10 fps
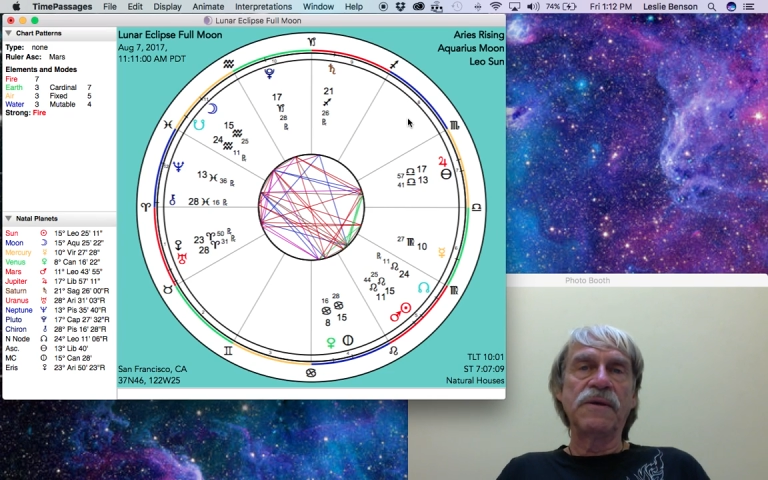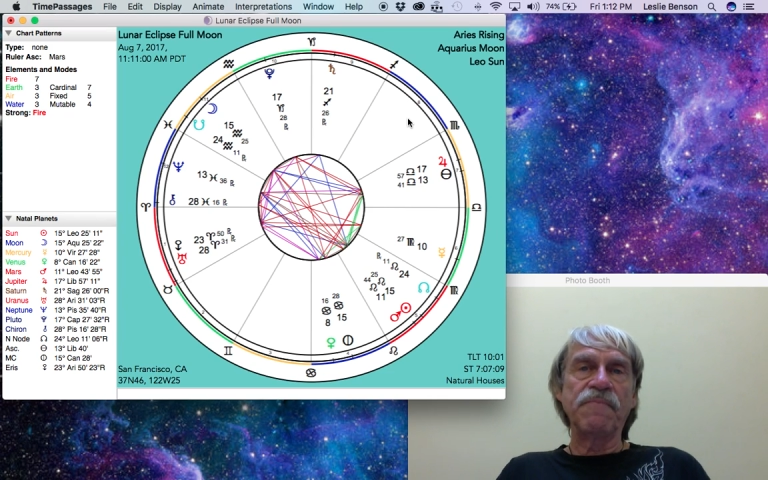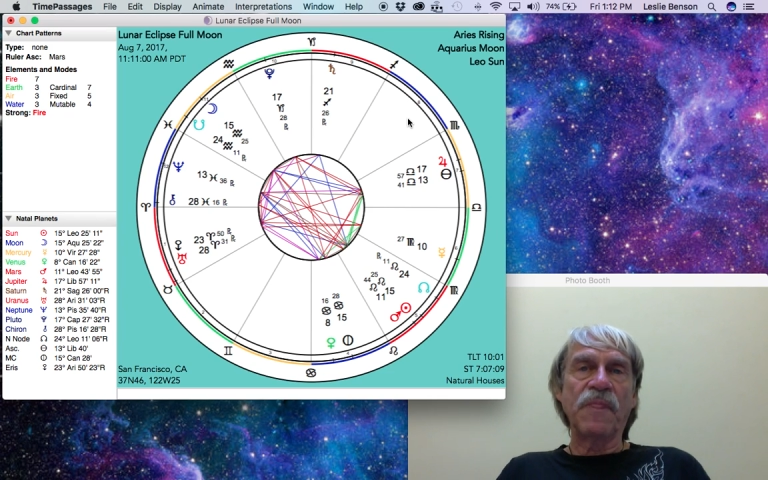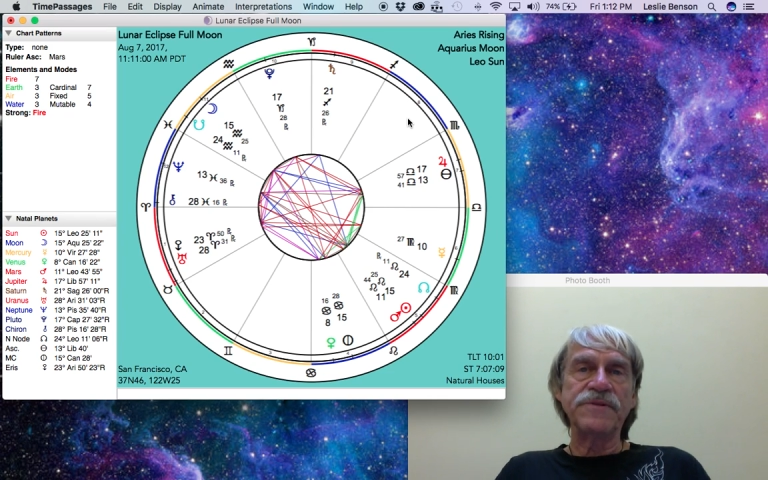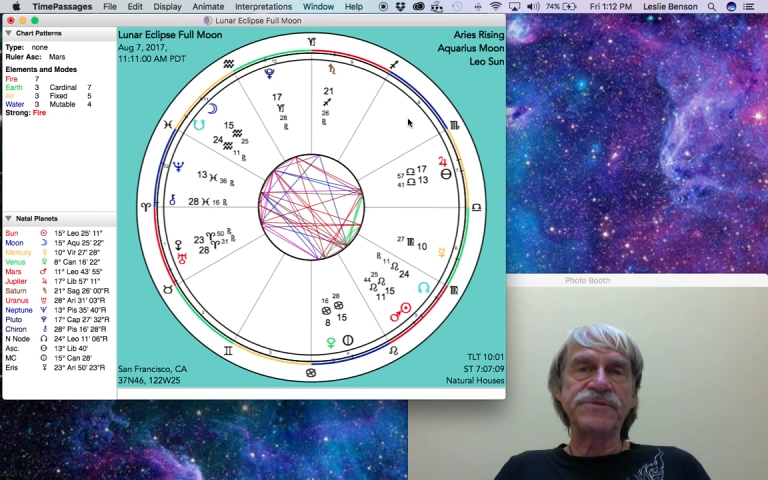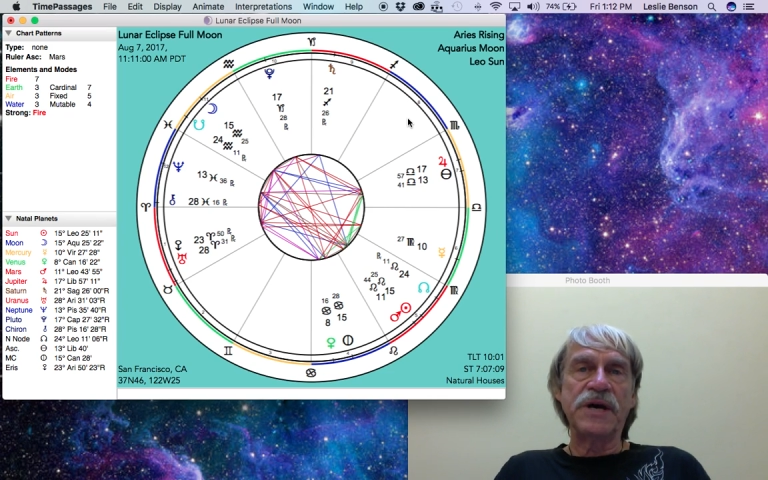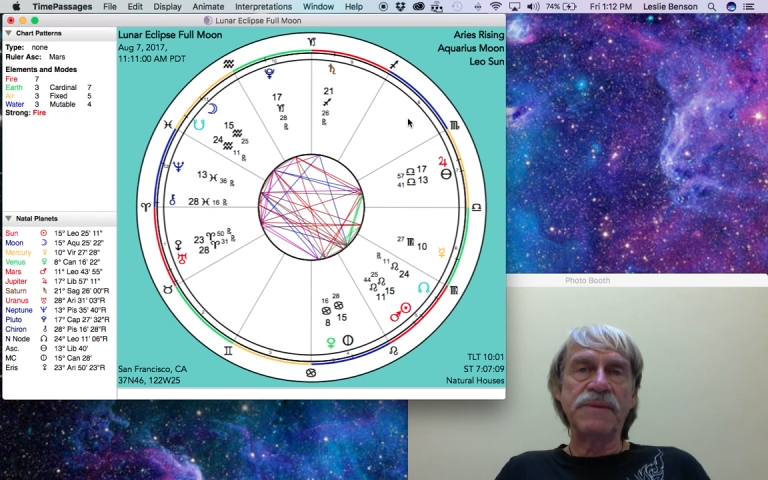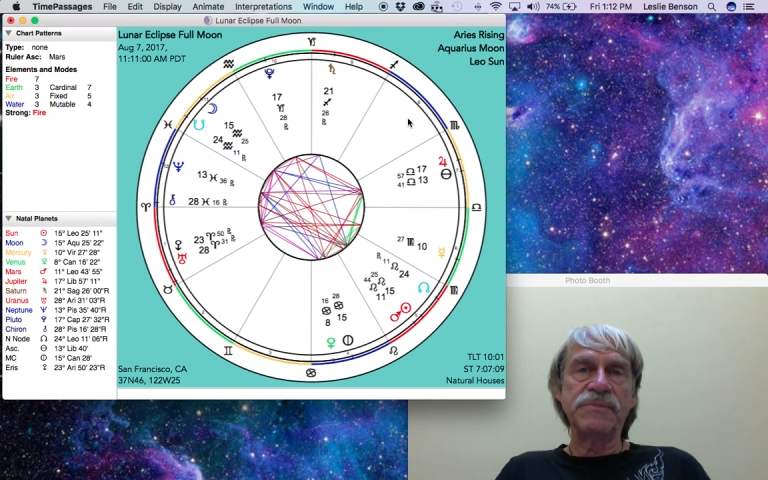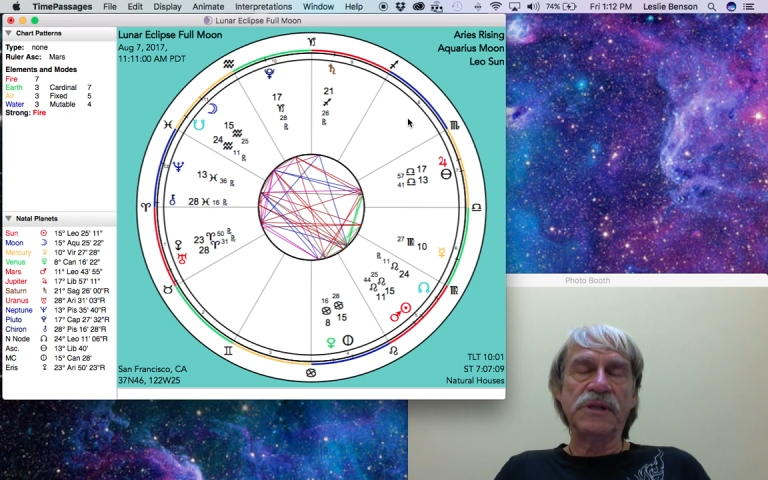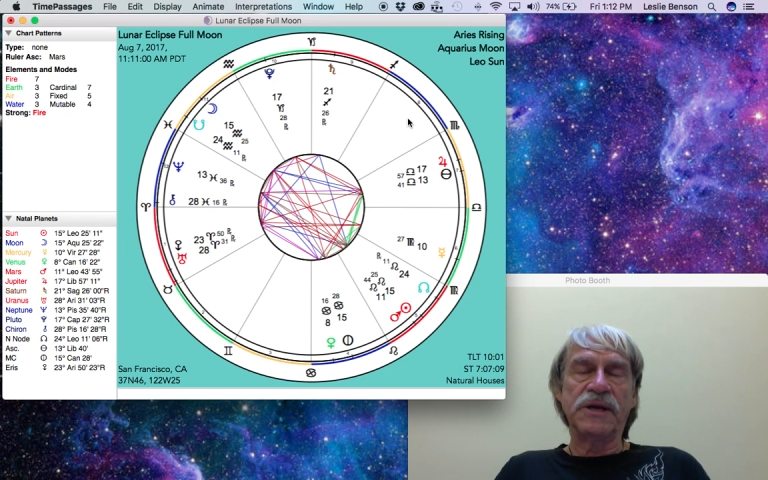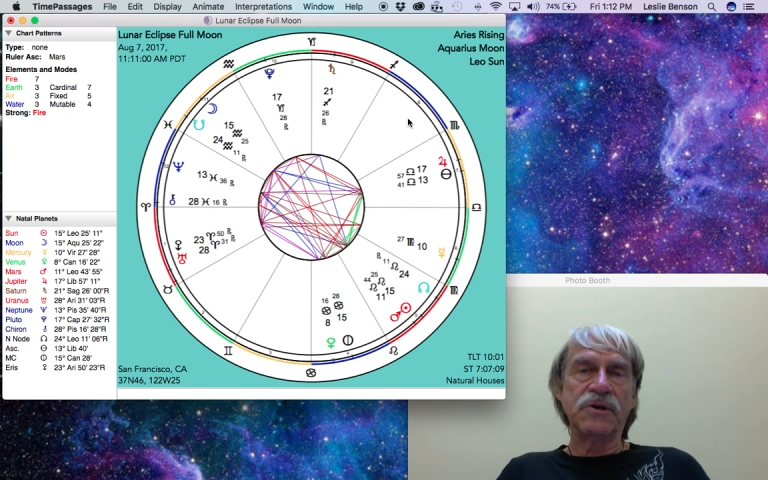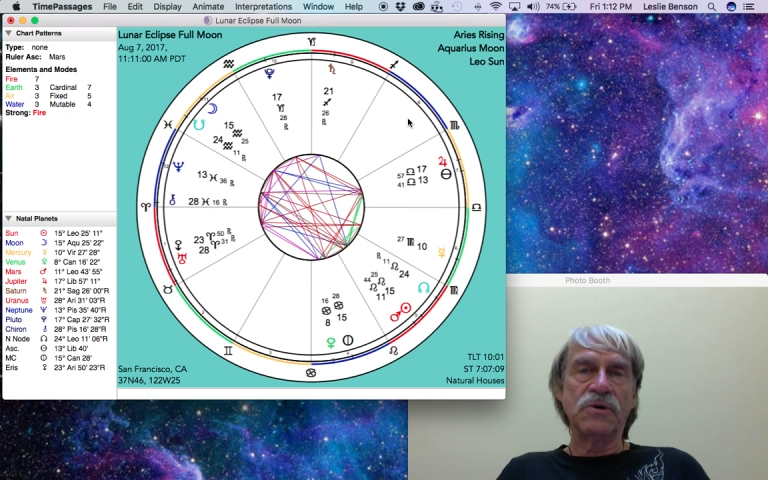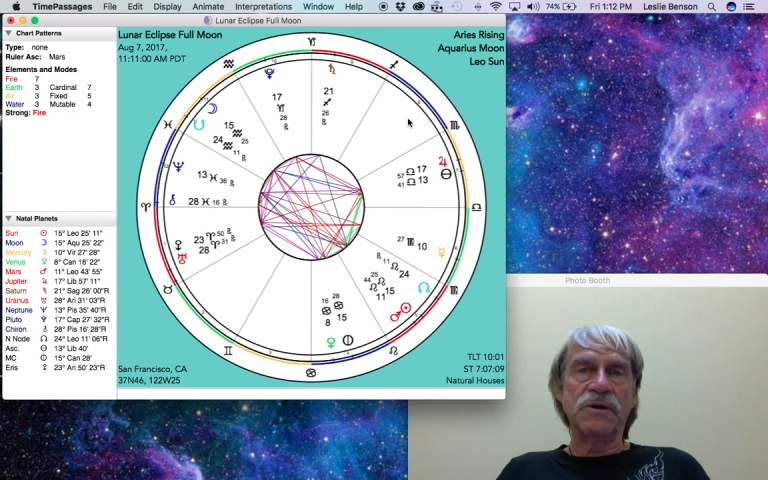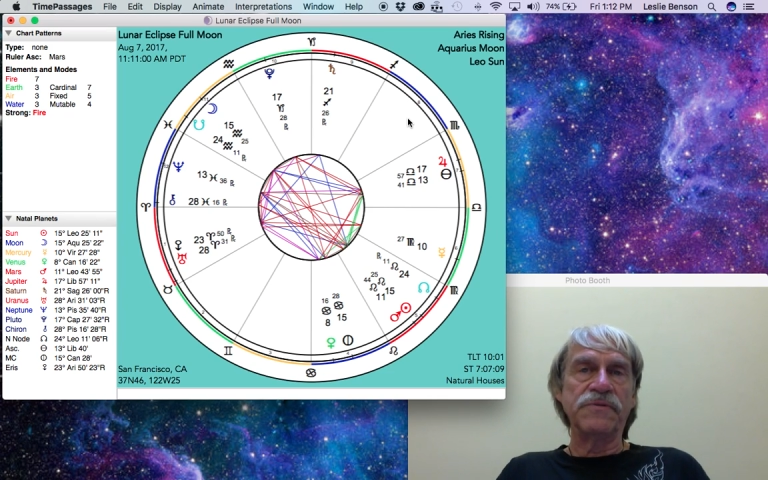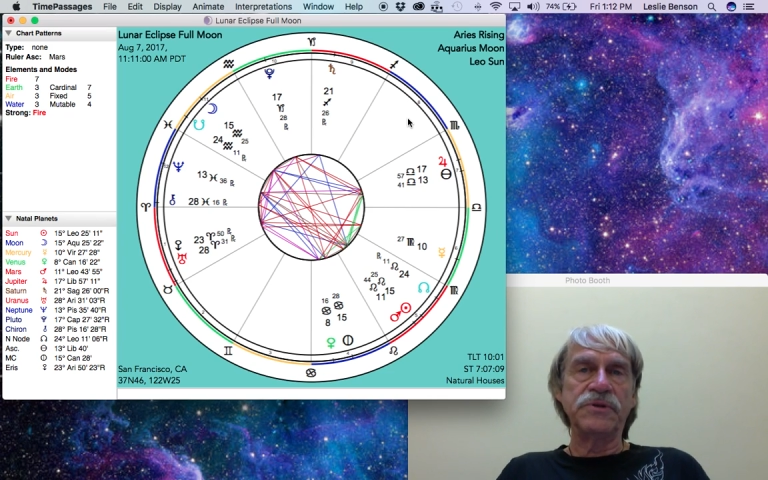it's time to let go
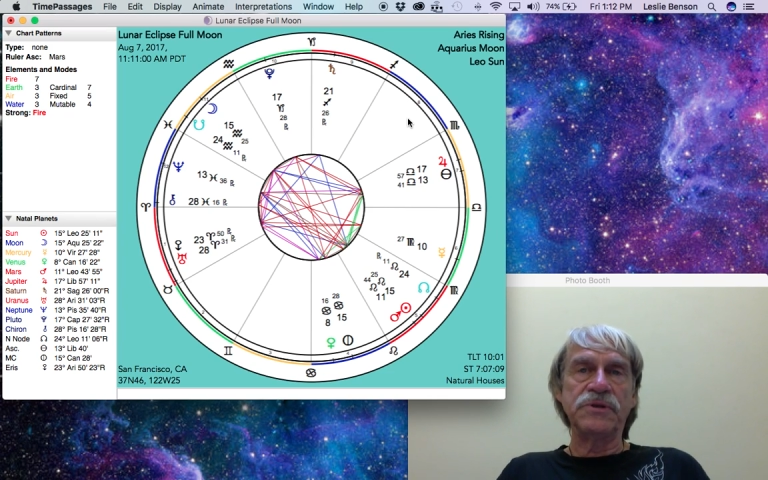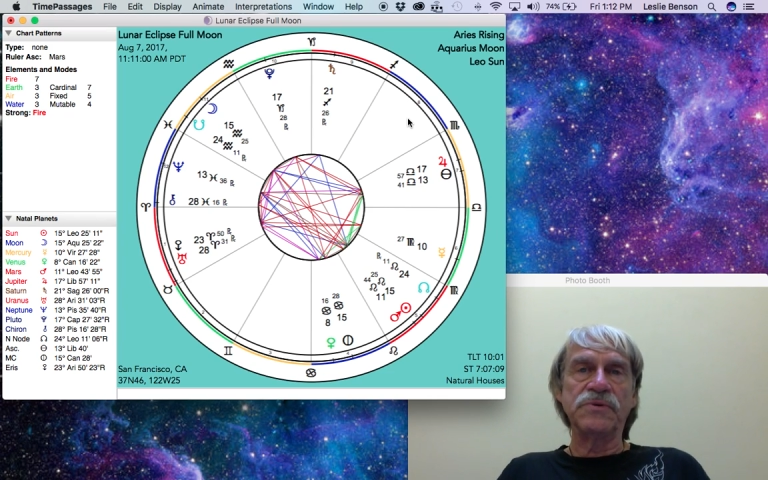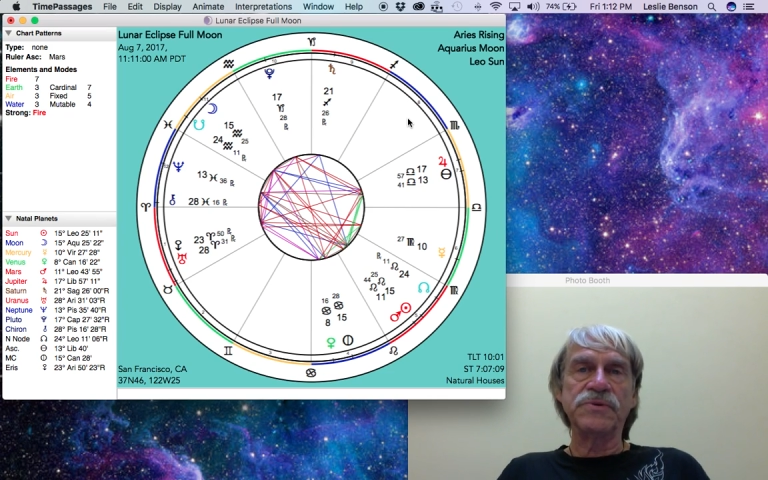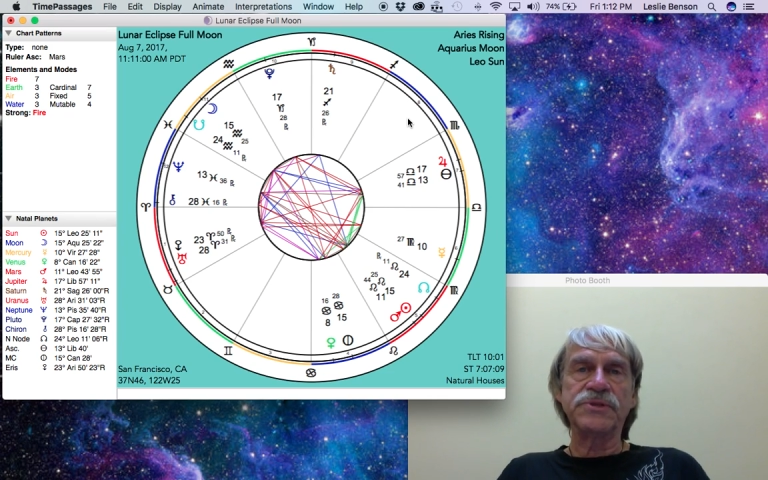of, and